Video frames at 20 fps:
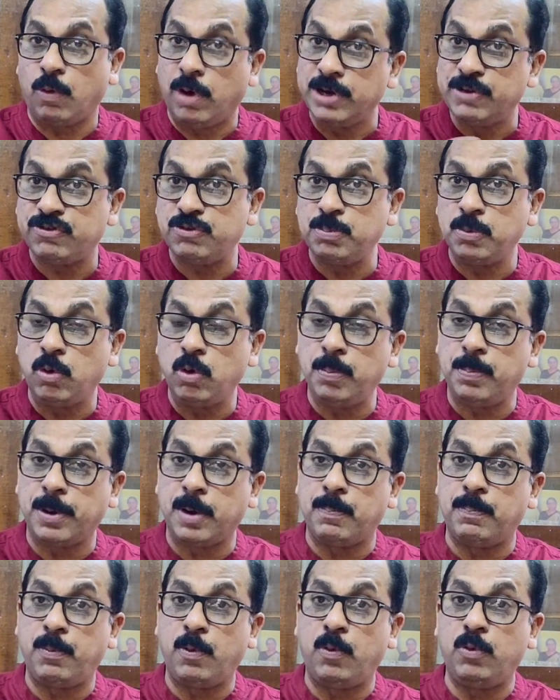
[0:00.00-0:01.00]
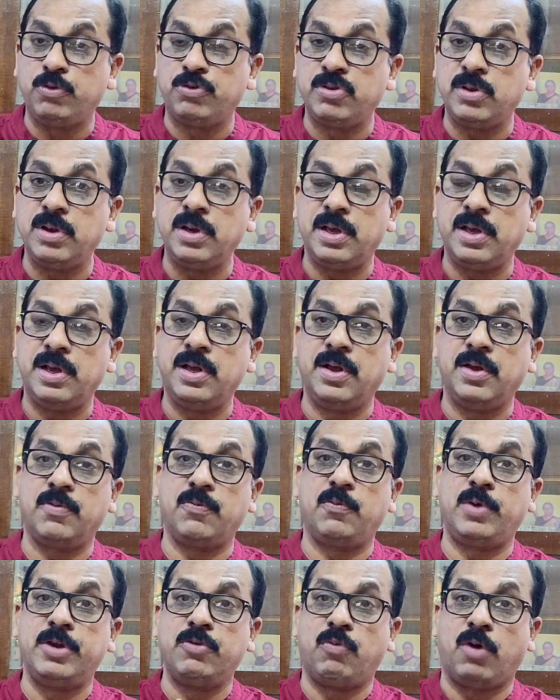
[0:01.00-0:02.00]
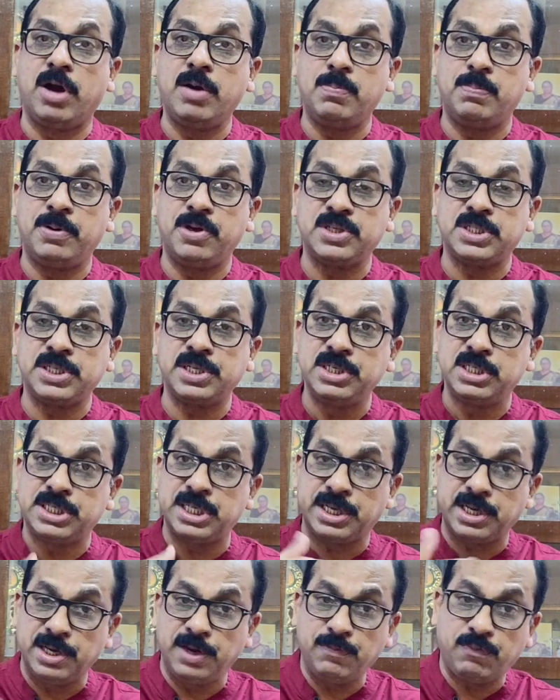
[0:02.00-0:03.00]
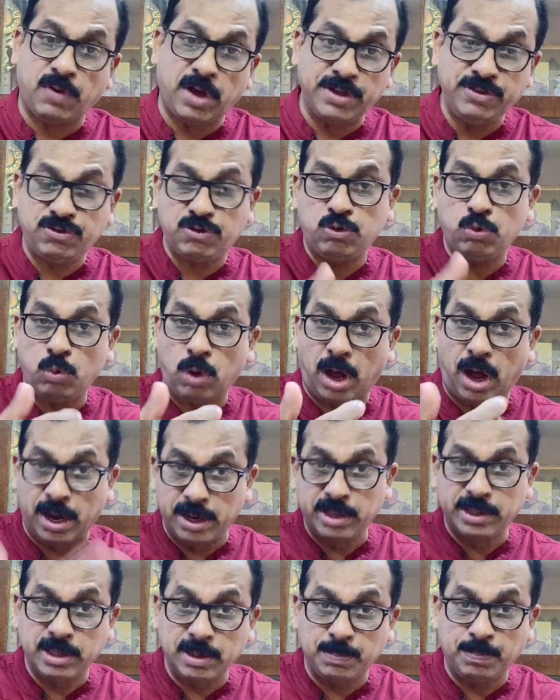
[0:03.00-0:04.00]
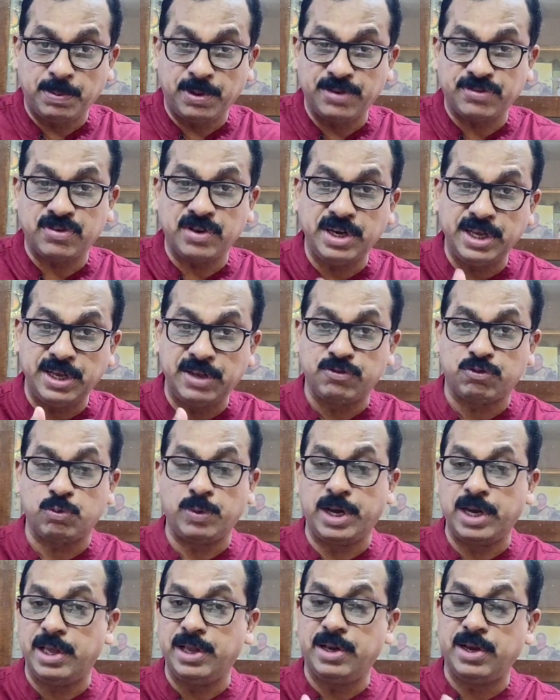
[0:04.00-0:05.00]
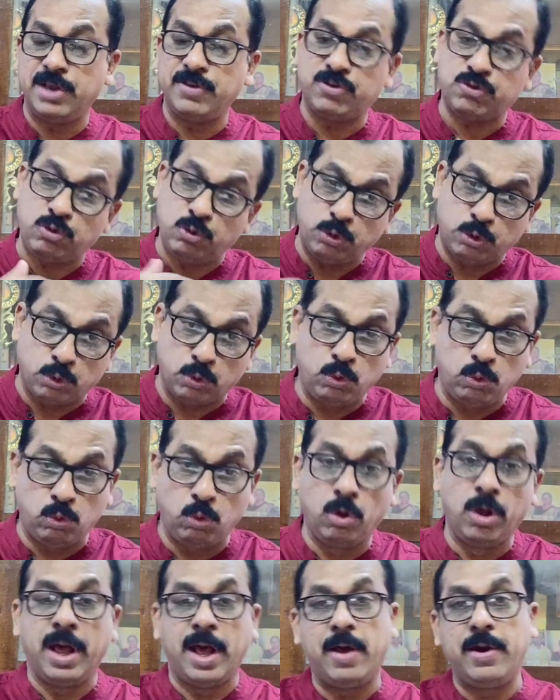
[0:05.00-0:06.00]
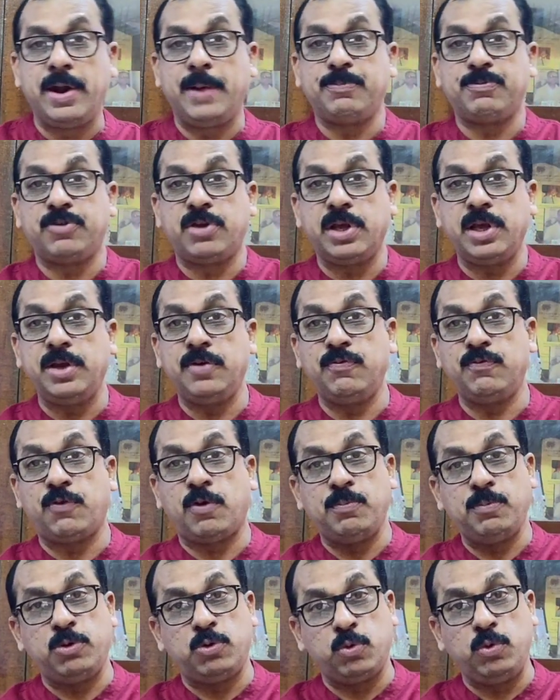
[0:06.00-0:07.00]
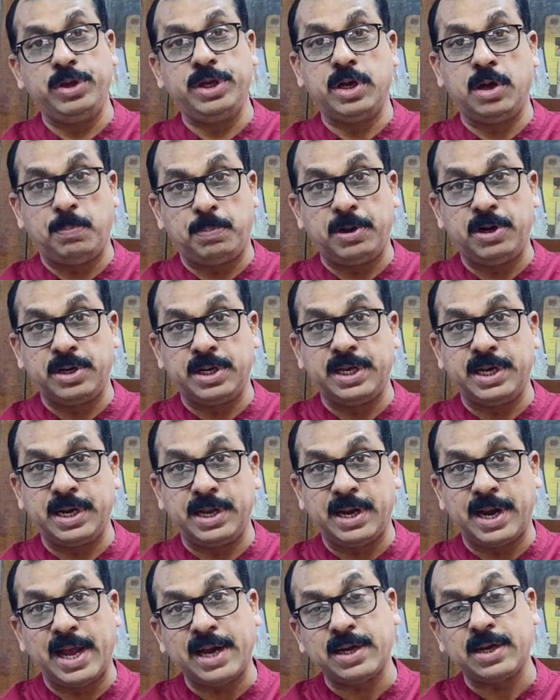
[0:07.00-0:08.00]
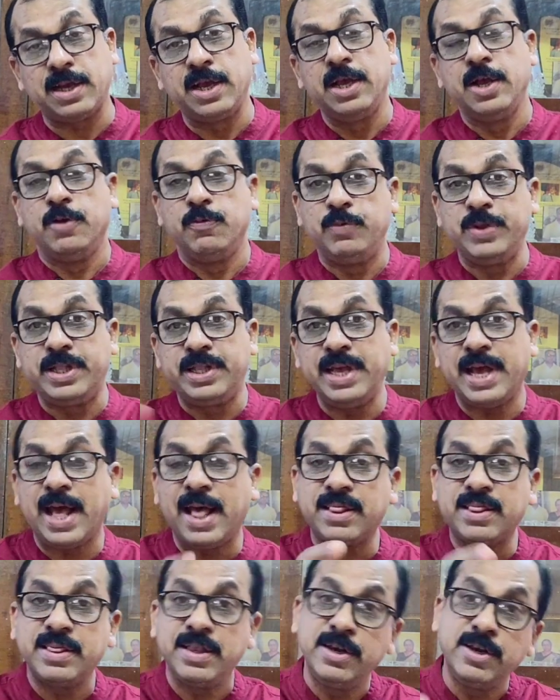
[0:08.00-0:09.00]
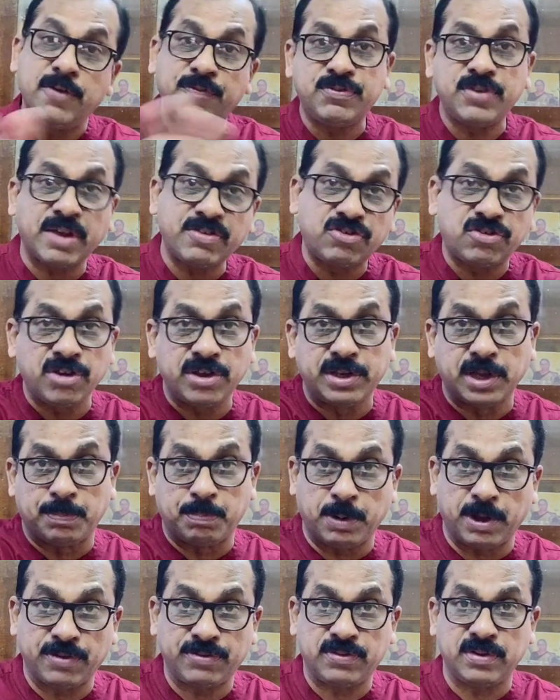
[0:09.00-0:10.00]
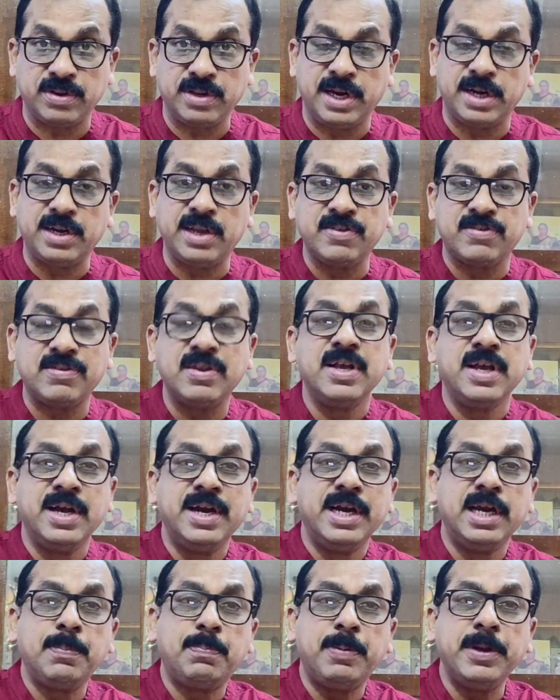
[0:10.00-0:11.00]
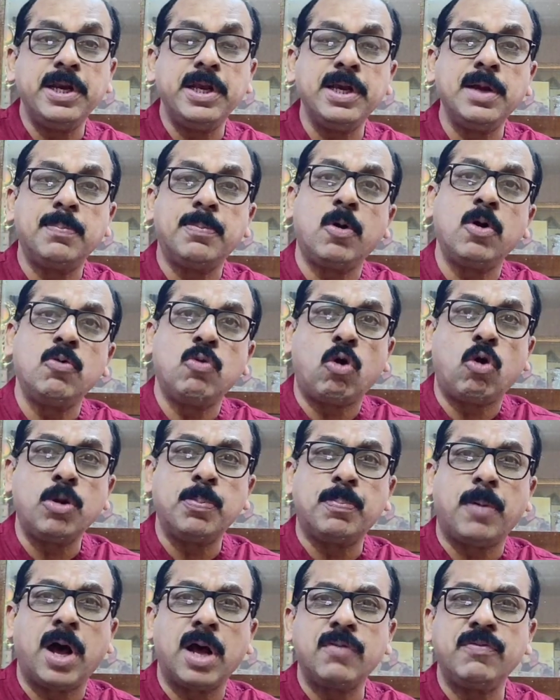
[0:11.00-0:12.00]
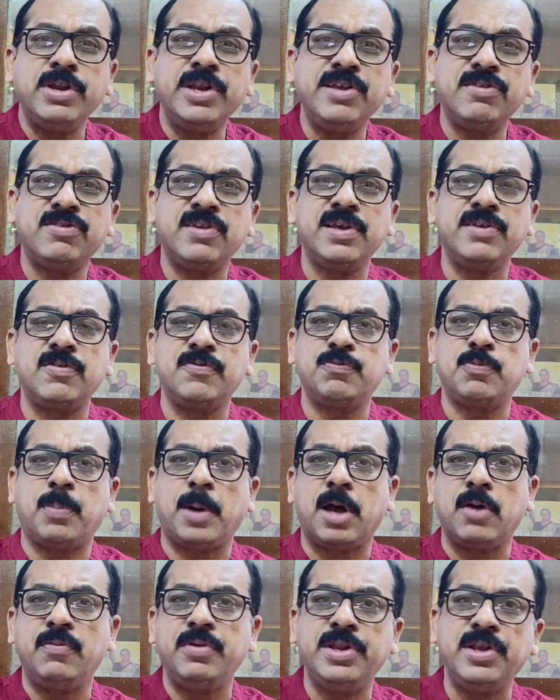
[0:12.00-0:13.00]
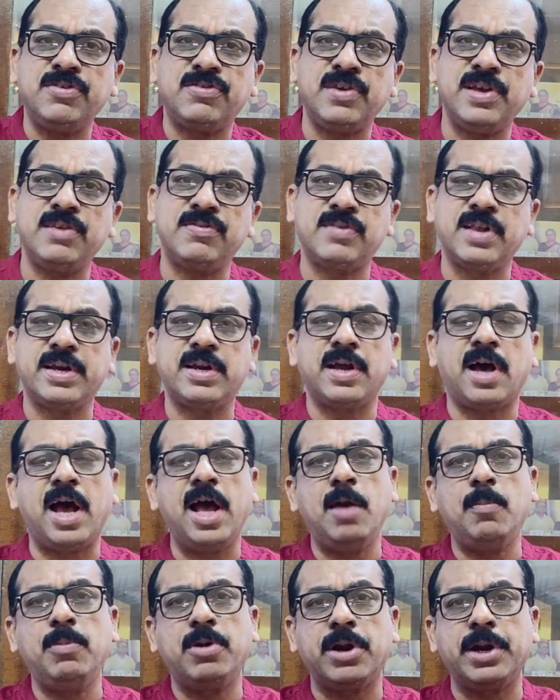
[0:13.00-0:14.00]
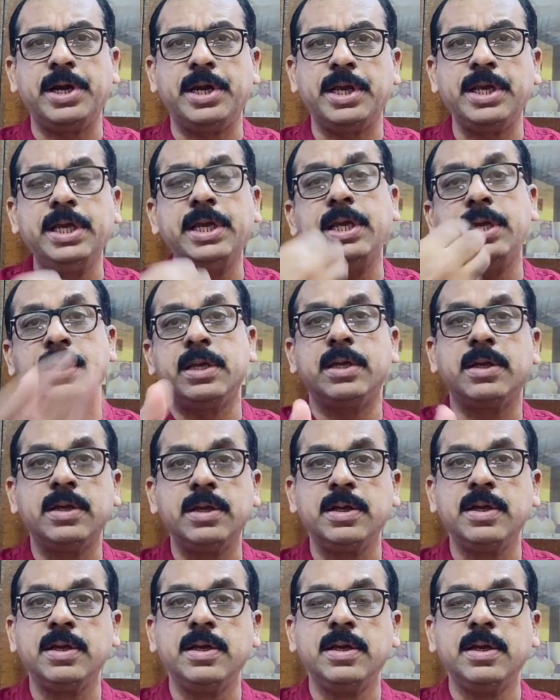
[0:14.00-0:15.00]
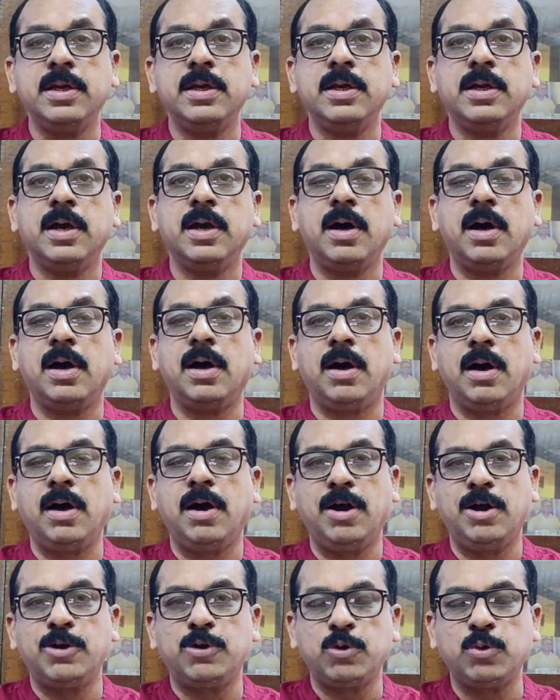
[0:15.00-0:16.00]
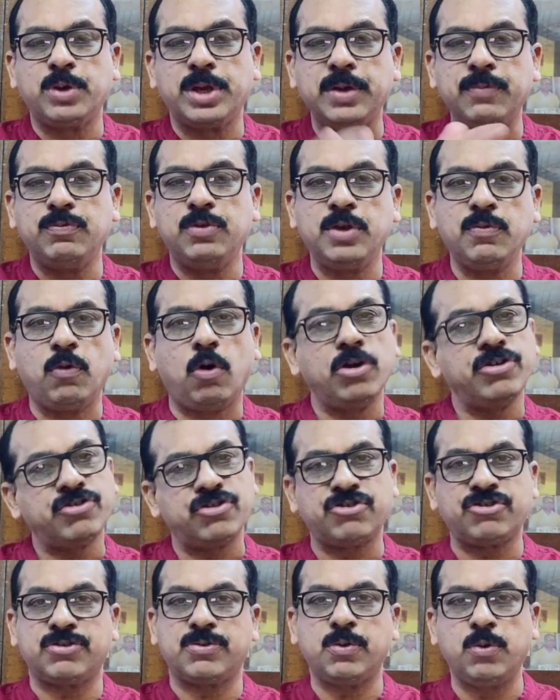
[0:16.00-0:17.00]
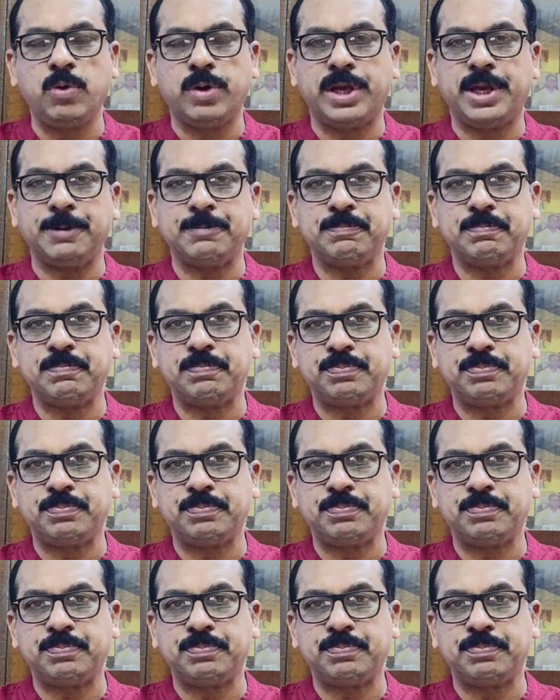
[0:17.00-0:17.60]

Once more, proposal, when one person signifies to another person his willingness to do or abstain from doing a particular act with the assent of such other person. That is, depending upon what Parvati says. If Parvati says that I am ready to give the watch, okay.